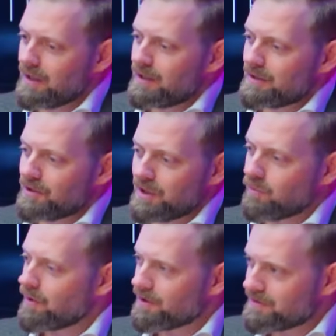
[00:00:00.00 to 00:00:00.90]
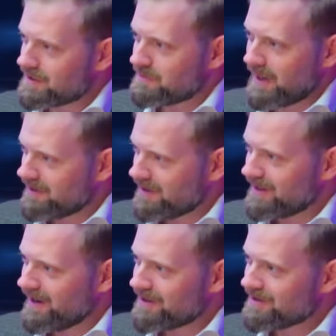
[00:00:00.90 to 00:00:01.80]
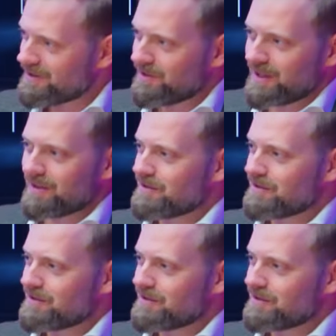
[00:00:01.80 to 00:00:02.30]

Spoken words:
Do you think one of those is better than the other? Do you think there's